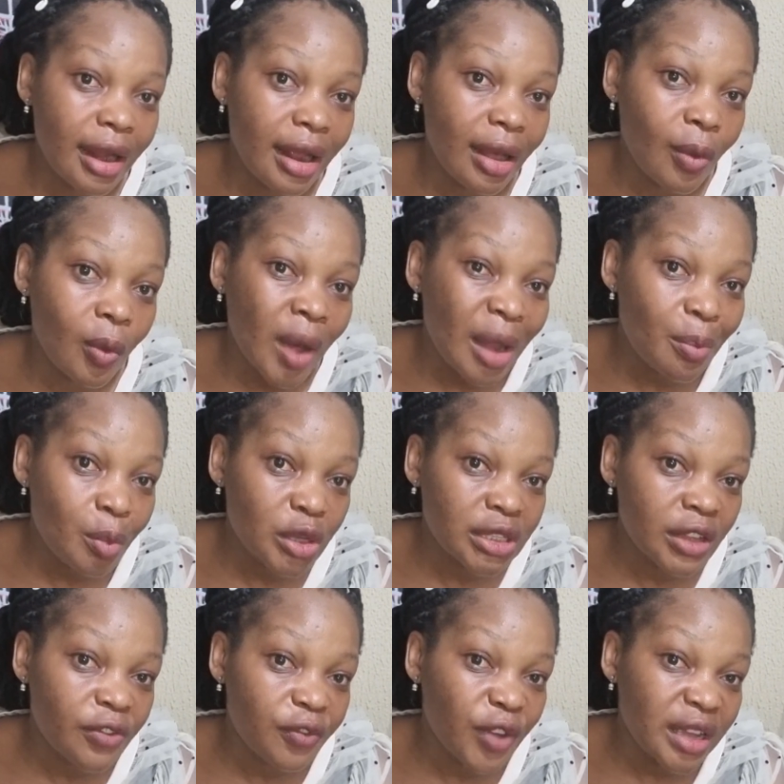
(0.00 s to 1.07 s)
one
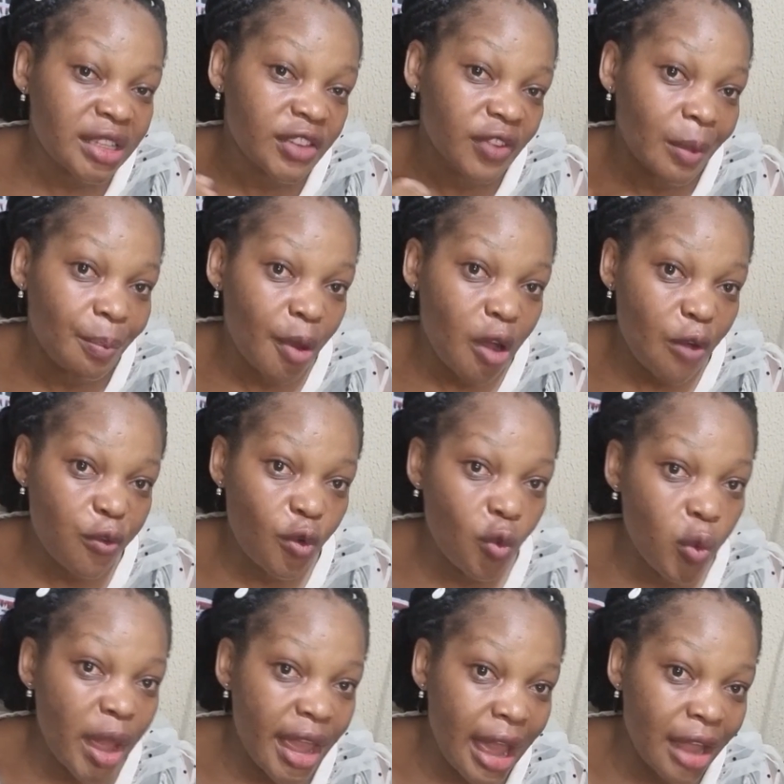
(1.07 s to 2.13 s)
most effective and powerful
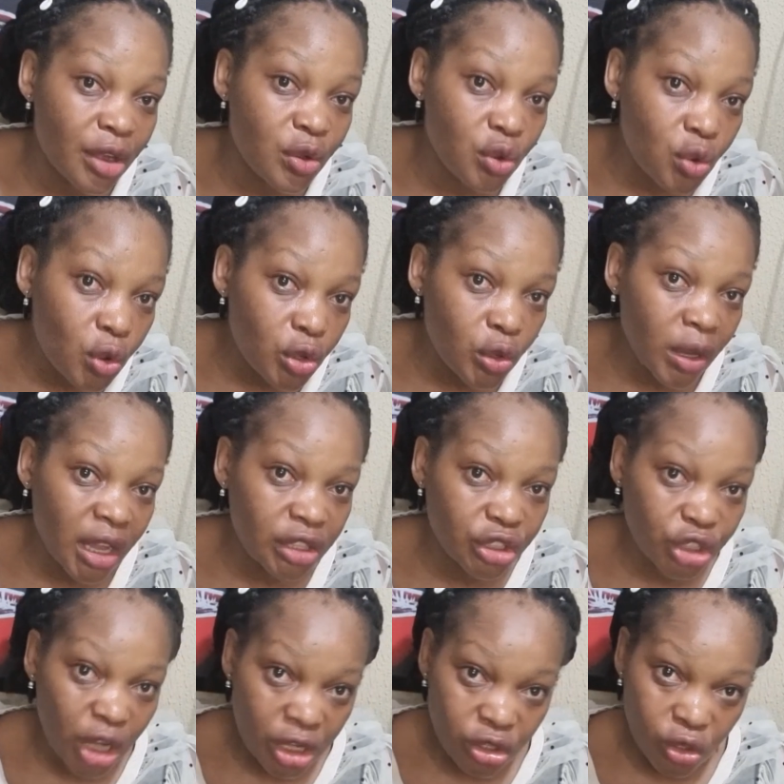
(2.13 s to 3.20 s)
way I know you can
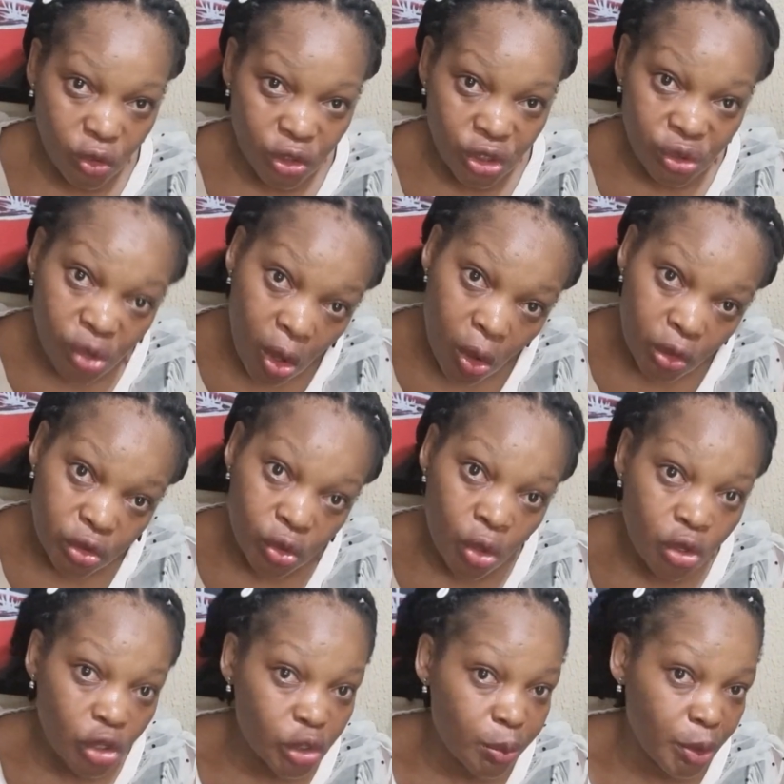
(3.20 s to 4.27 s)
charge your salt or
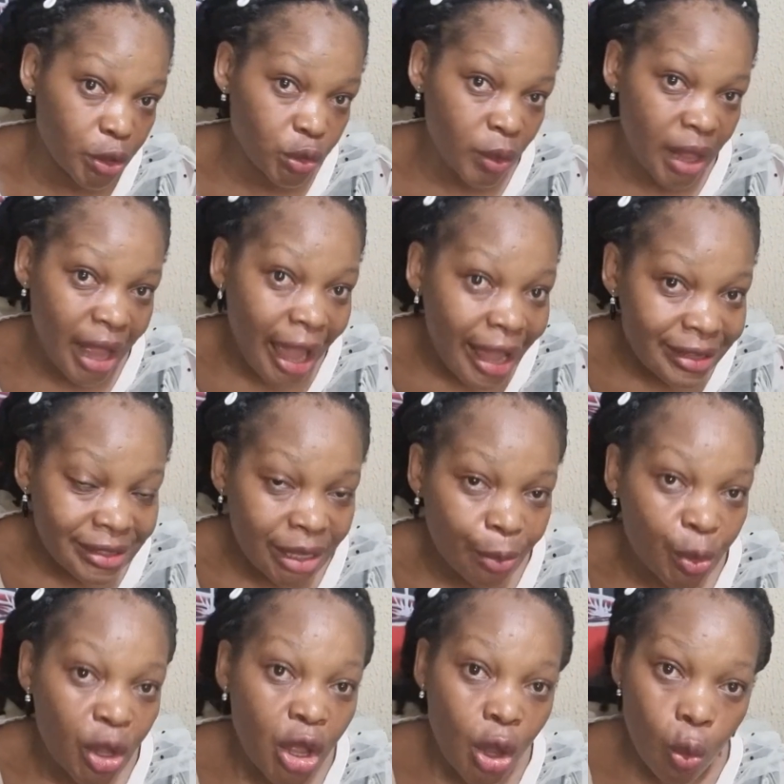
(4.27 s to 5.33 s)
your spiritual
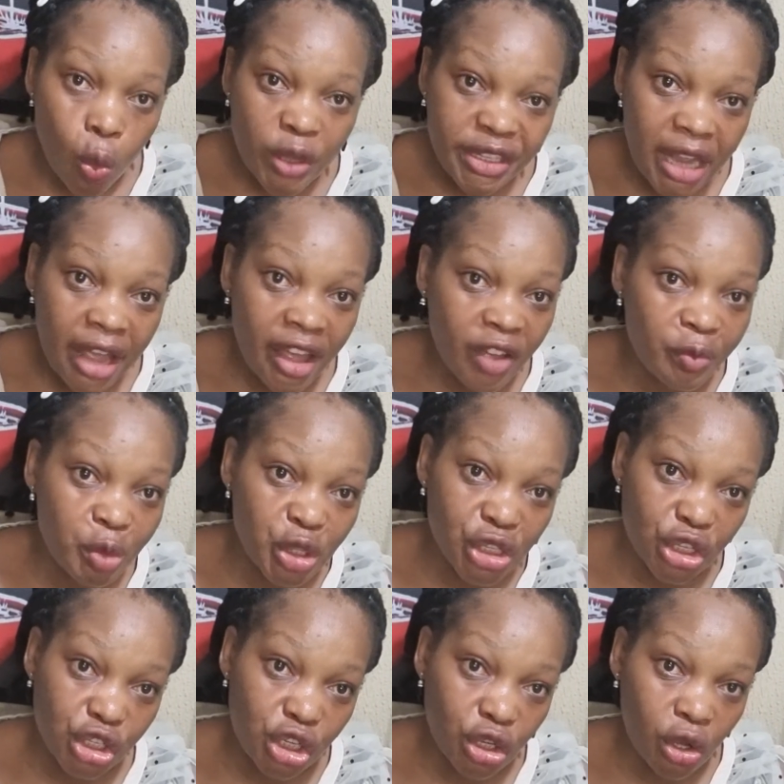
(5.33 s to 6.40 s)
item, which I have been
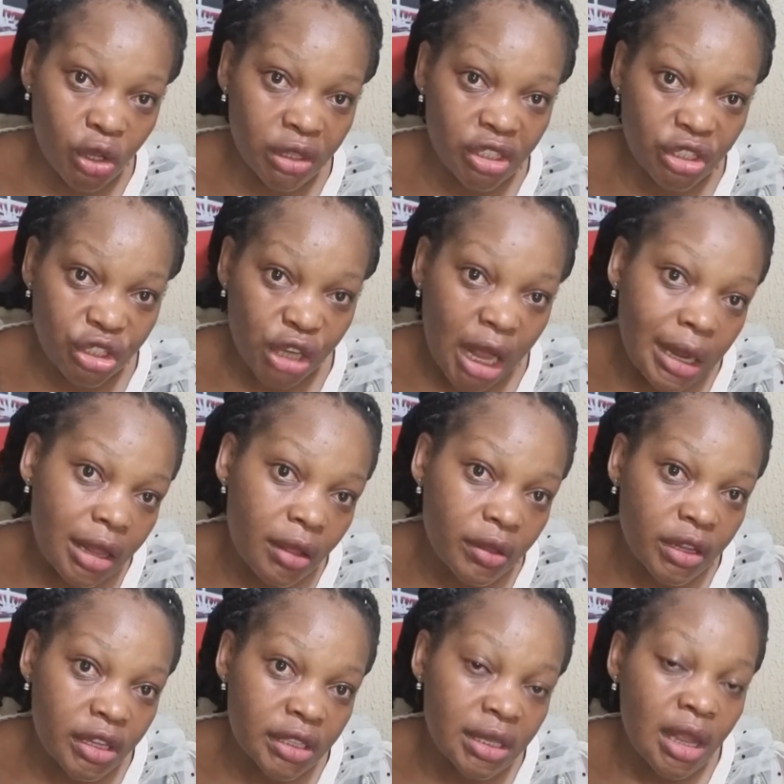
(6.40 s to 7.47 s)
teaching on this channel,
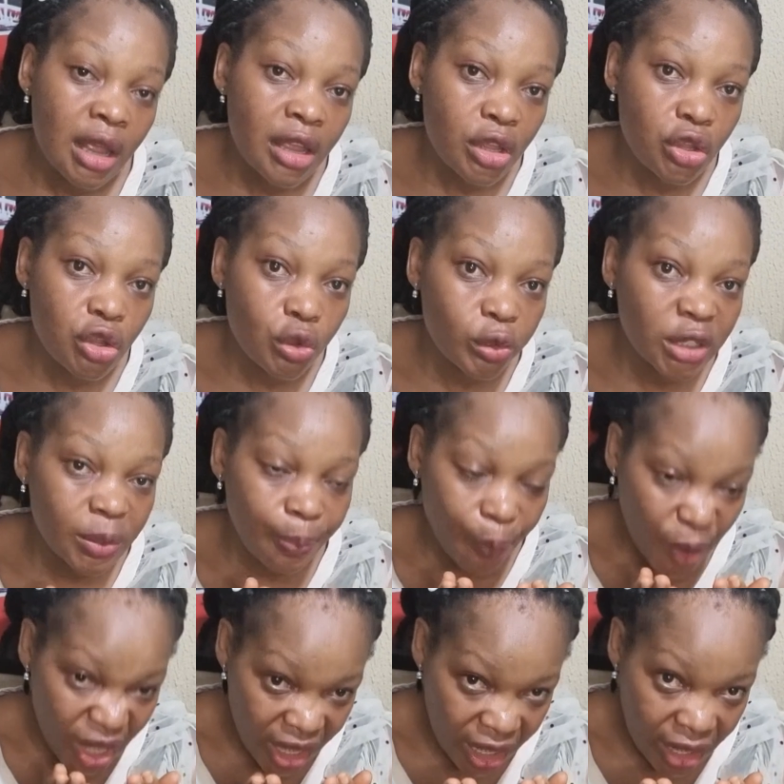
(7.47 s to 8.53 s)
is you
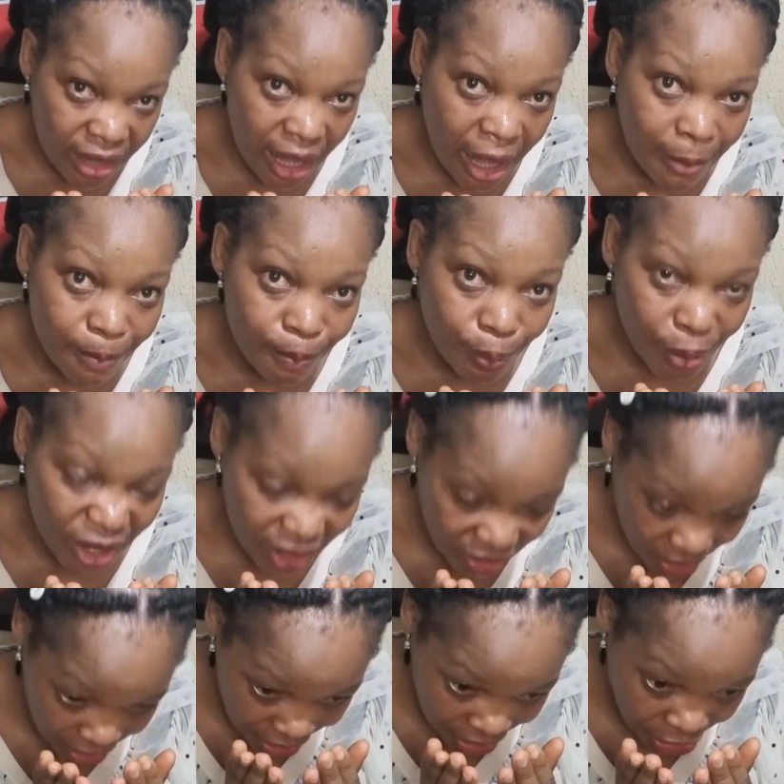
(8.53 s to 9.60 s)
speaking and
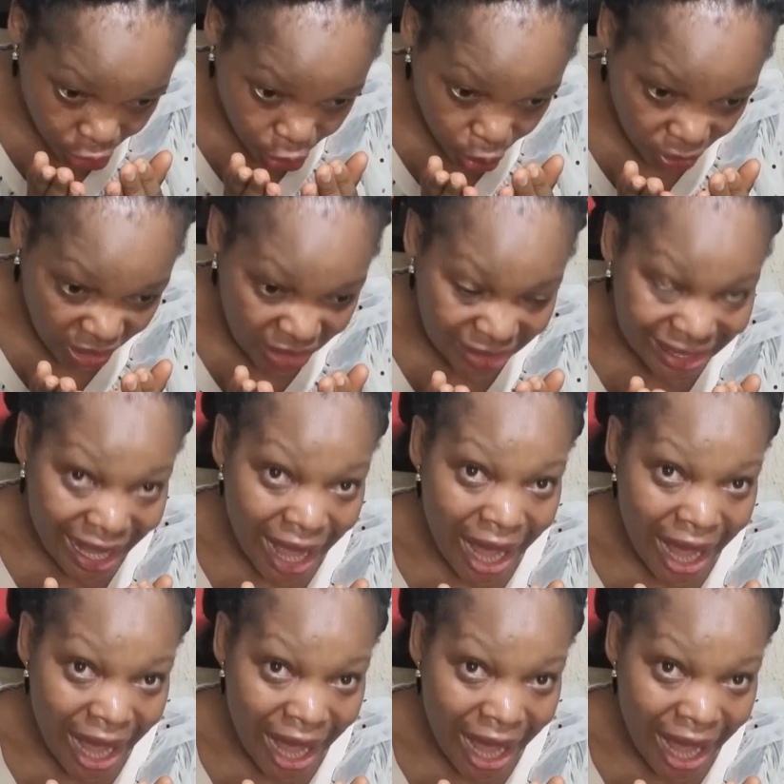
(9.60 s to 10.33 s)
breathing into it